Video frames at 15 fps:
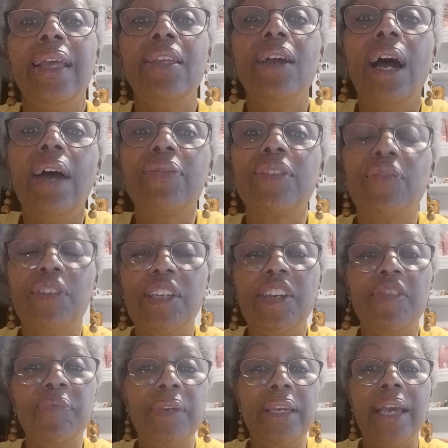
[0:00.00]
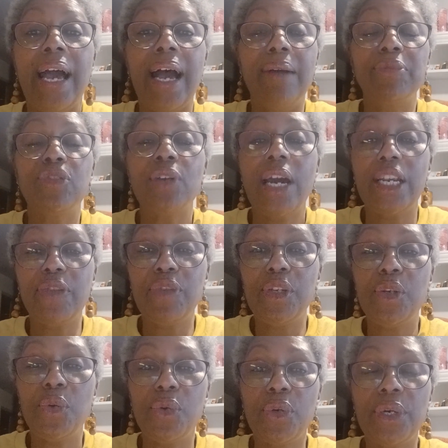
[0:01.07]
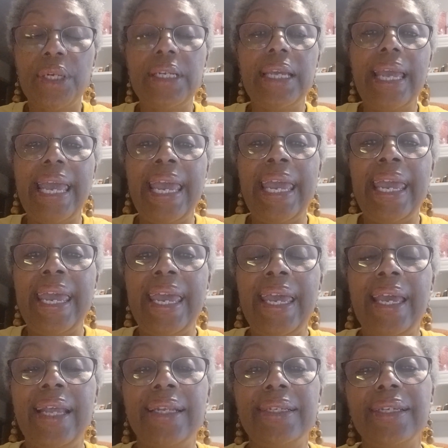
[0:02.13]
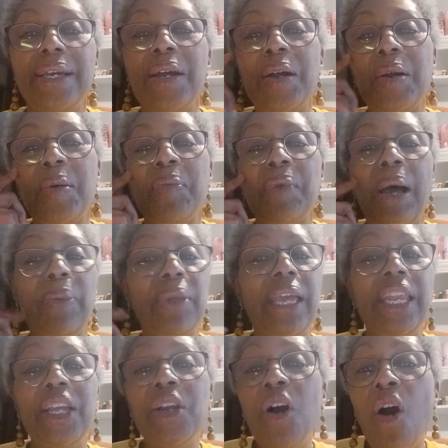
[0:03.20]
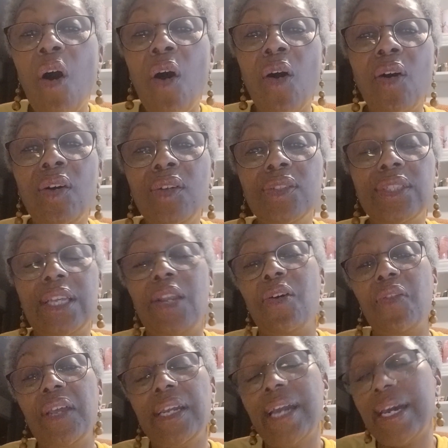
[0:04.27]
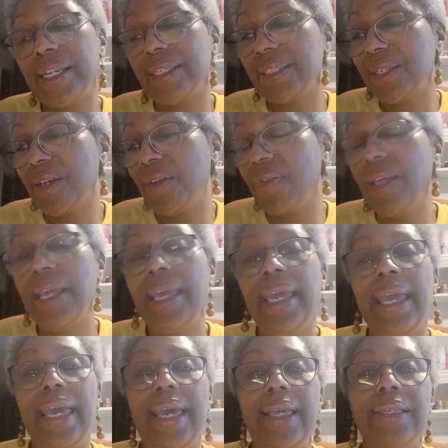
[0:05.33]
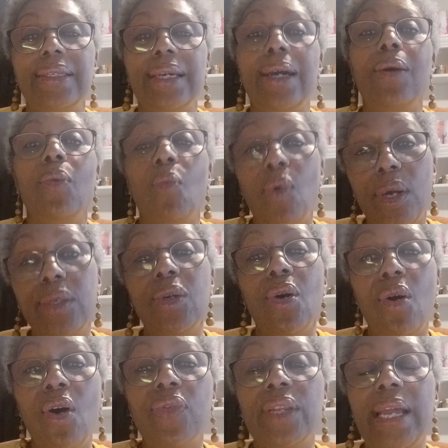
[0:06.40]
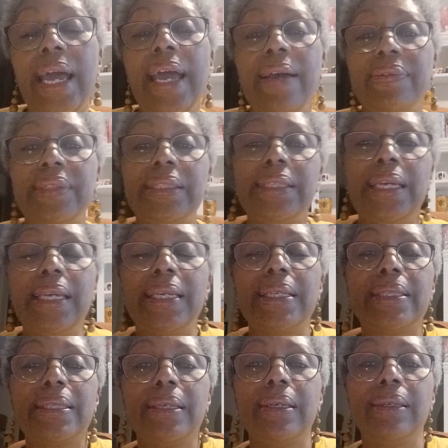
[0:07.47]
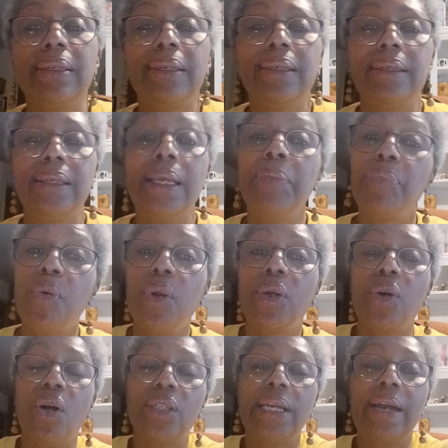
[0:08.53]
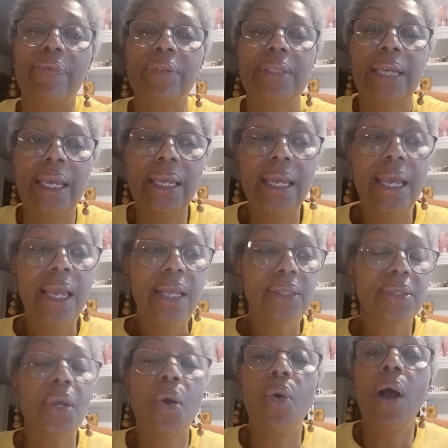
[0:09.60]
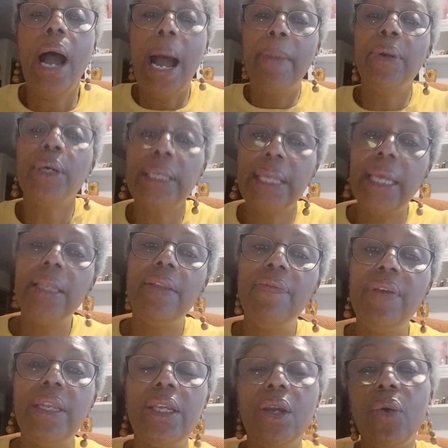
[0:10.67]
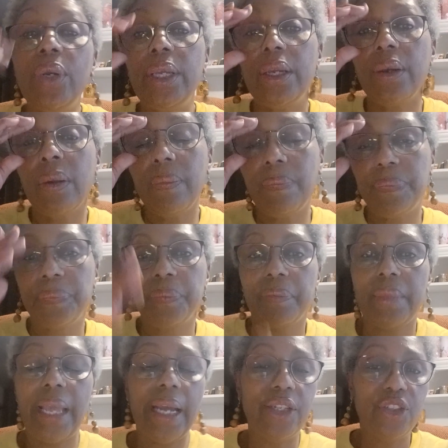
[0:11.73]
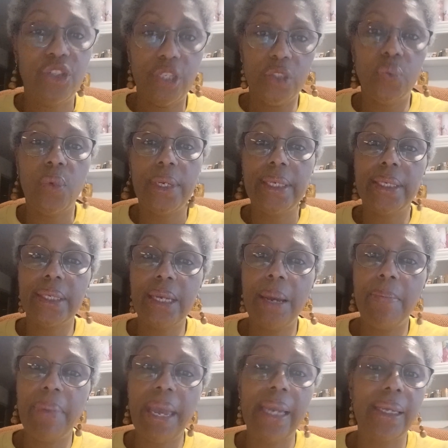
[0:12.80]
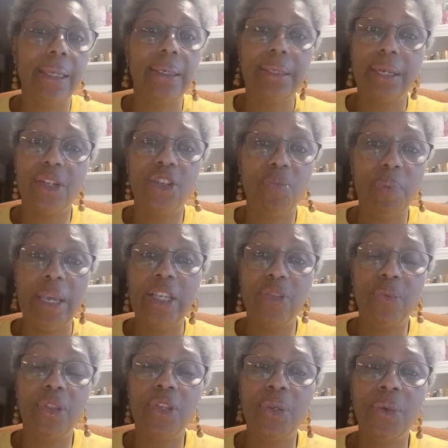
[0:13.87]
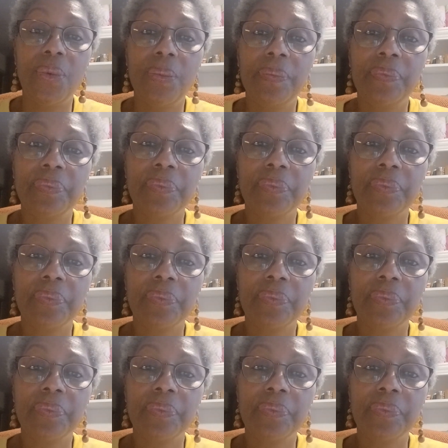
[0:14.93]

y'all have to forgive me. I'm trying to record, and um, I'm getting calls and all that kind of stuff and uh, one call that I have to take. It's an uh, important call I have to take. So I'm going to end the video here. I just wanted to come back and touch base with you,